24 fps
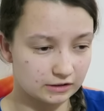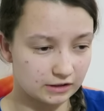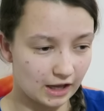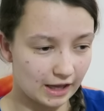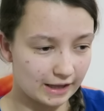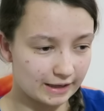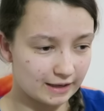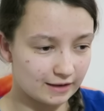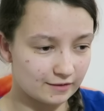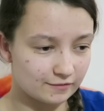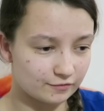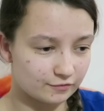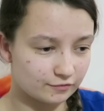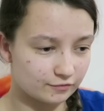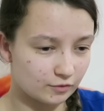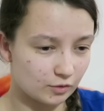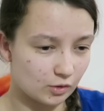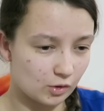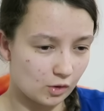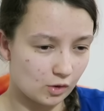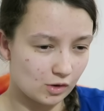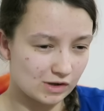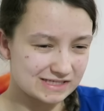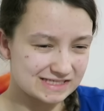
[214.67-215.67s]
kind
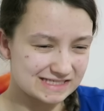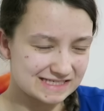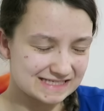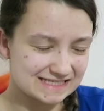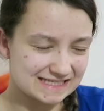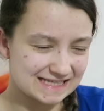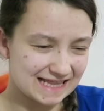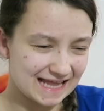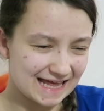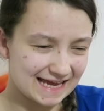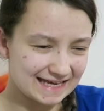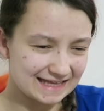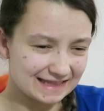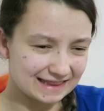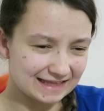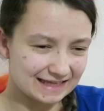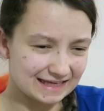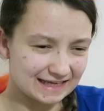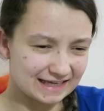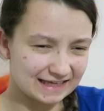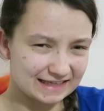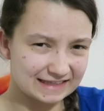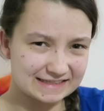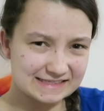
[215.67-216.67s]
of
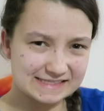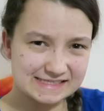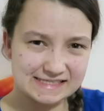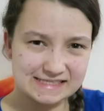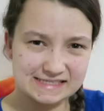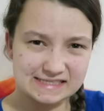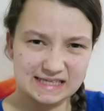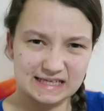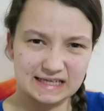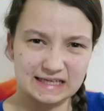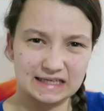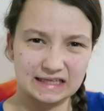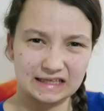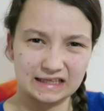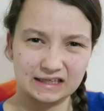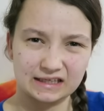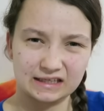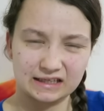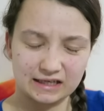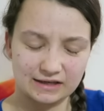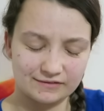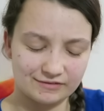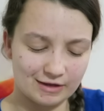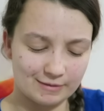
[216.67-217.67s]
slightly sticky,
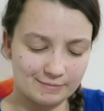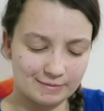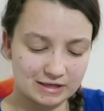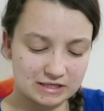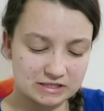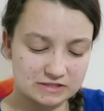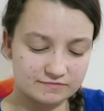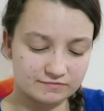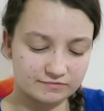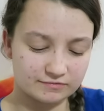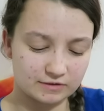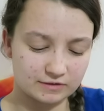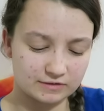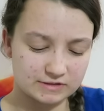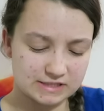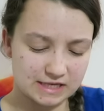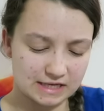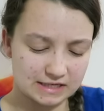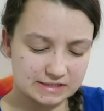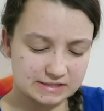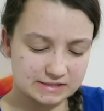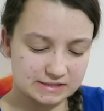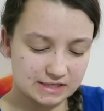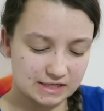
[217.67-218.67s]
if that makes
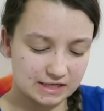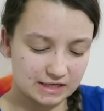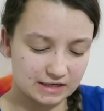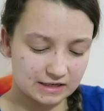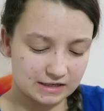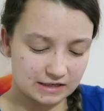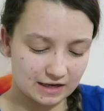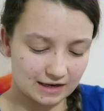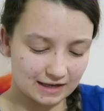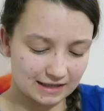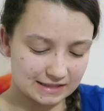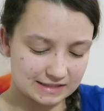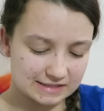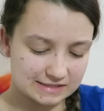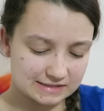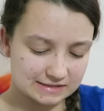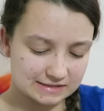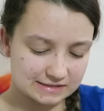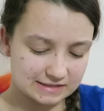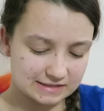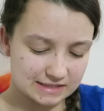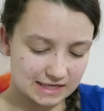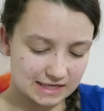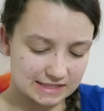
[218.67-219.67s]
sense. Kind of like
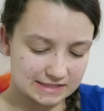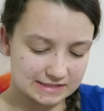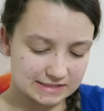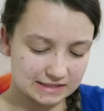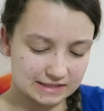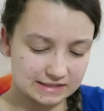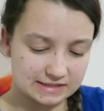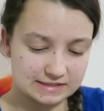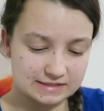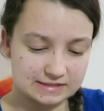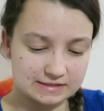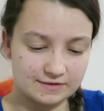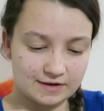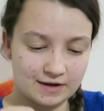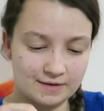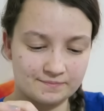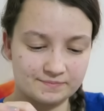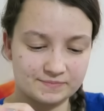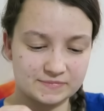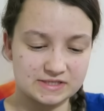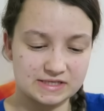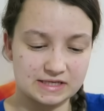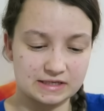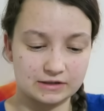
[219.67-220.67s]
a slightly sticky
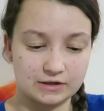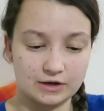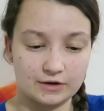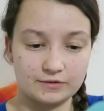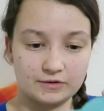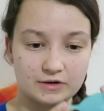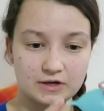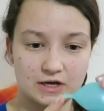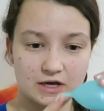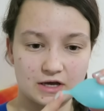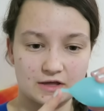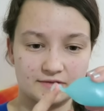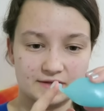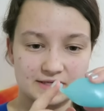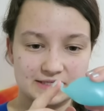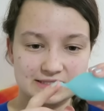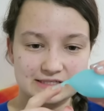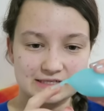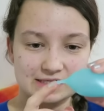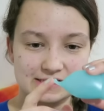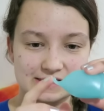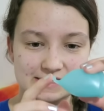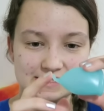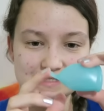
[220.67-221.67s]
silicone. This
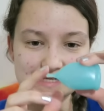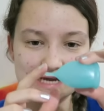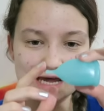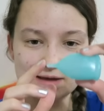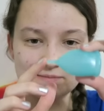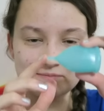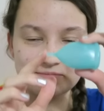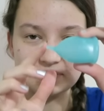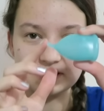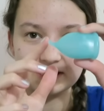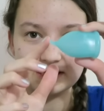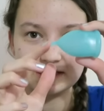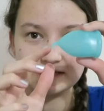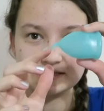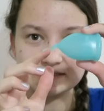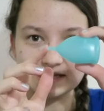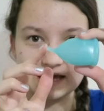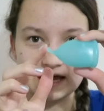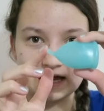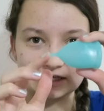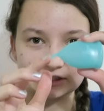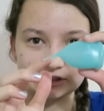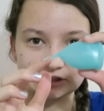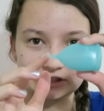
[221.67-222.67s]
little stem is
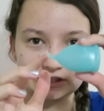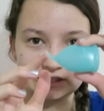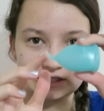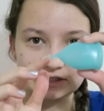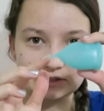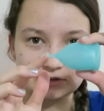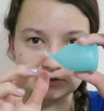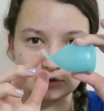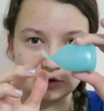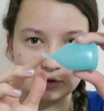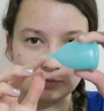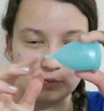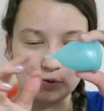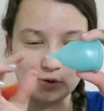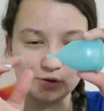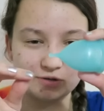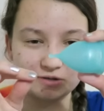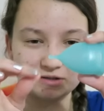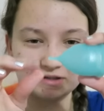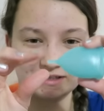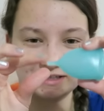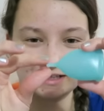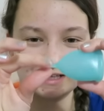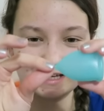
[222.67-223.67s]
actually
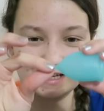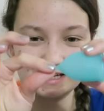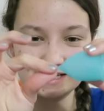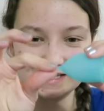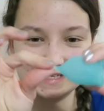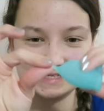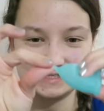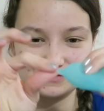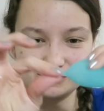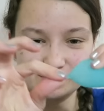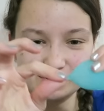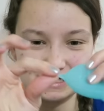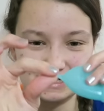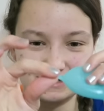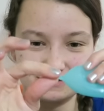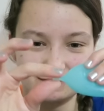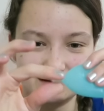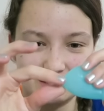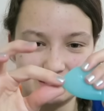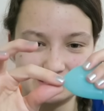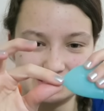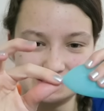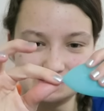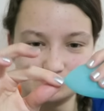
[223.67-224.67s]
adorable. It's really
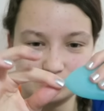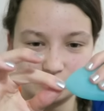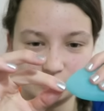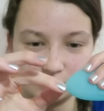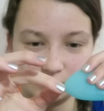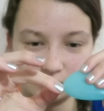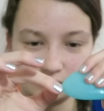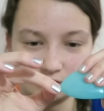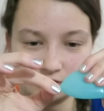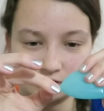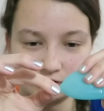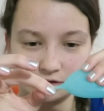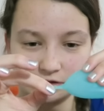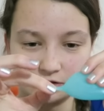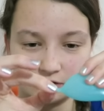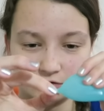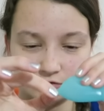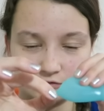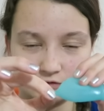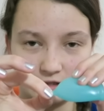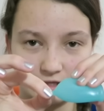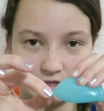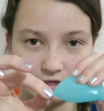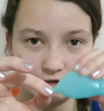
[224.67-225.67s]
flexible.
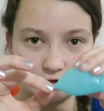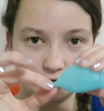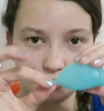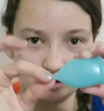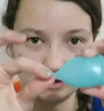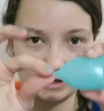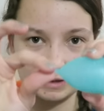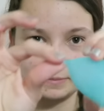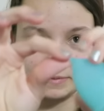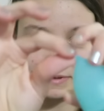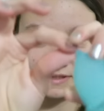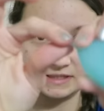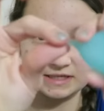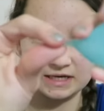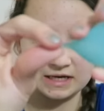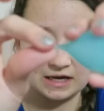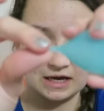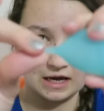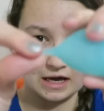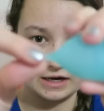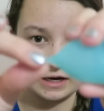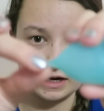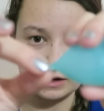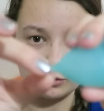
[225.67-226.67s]
Really good grips,
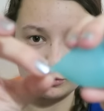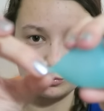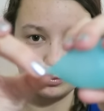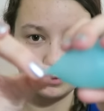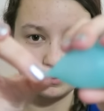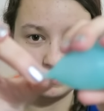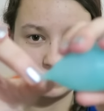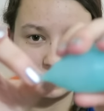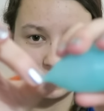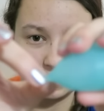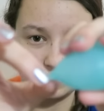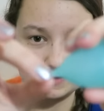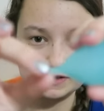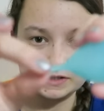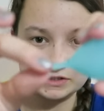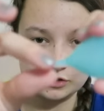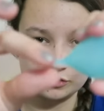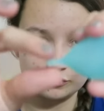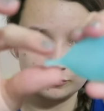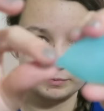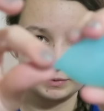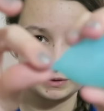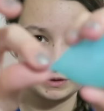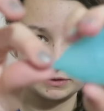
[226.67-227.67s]
and I will probably cut this
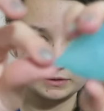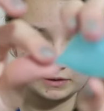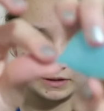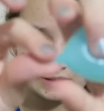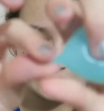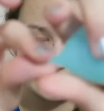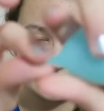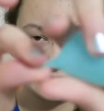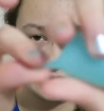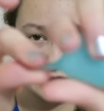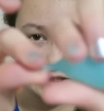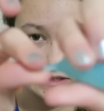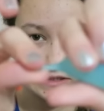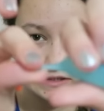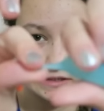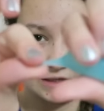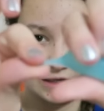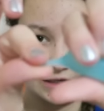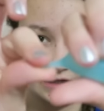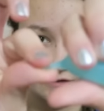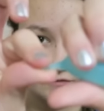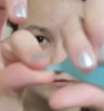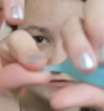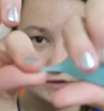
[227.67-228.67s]
off, but you can see it's
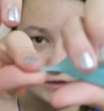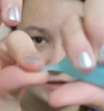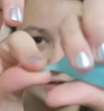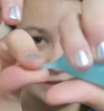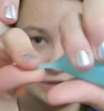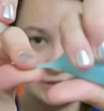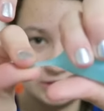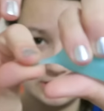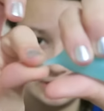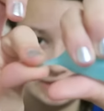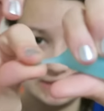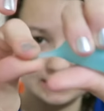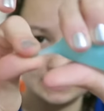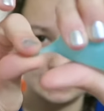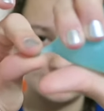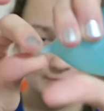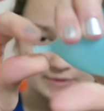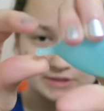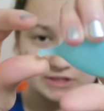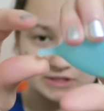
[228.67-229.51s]
kind of just a little